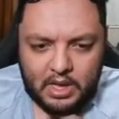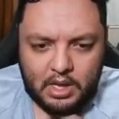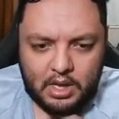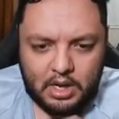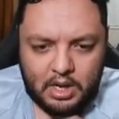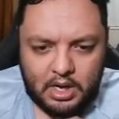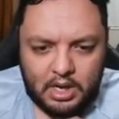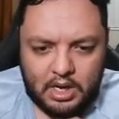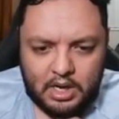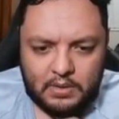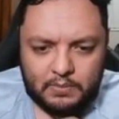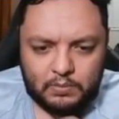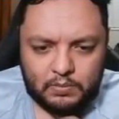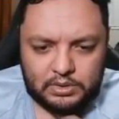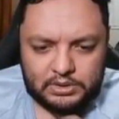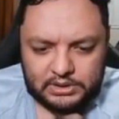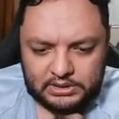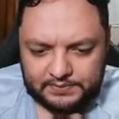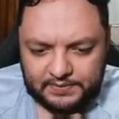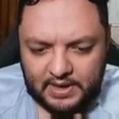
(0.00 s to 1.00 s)
um,
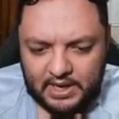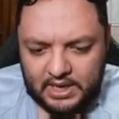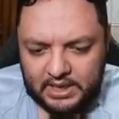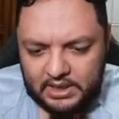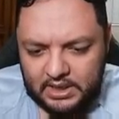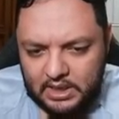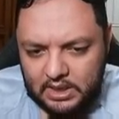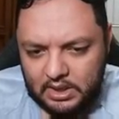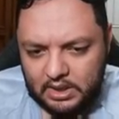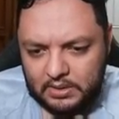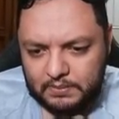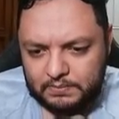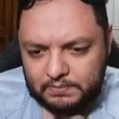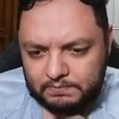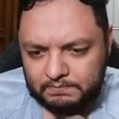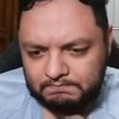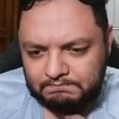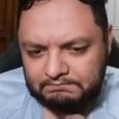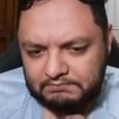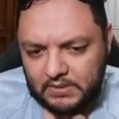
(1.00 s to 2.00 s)
which is fine. Um,
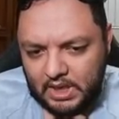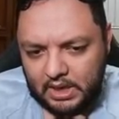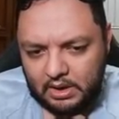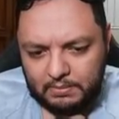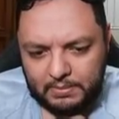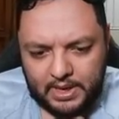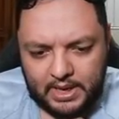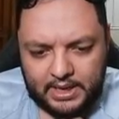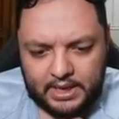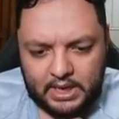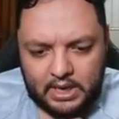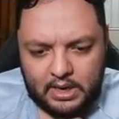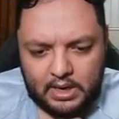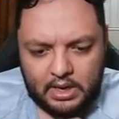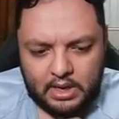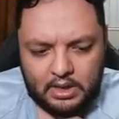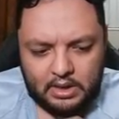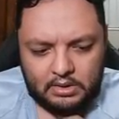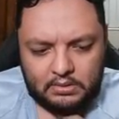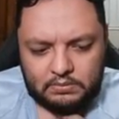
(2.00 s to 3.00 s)
I don't mind.
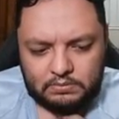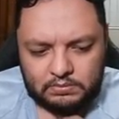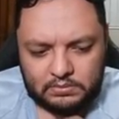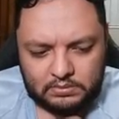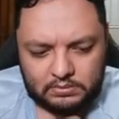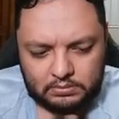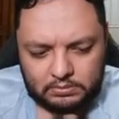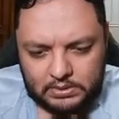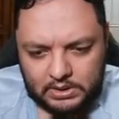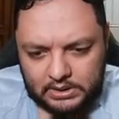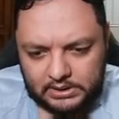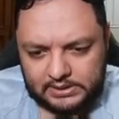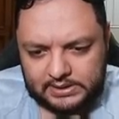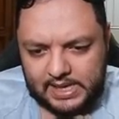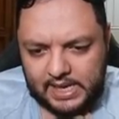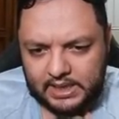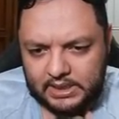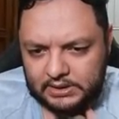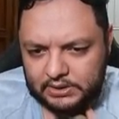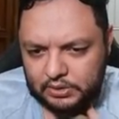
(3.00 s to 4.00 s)
His
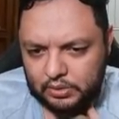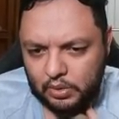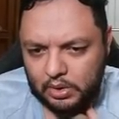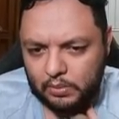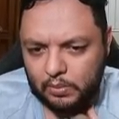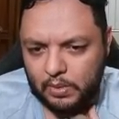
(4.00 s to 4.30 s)
deck is doing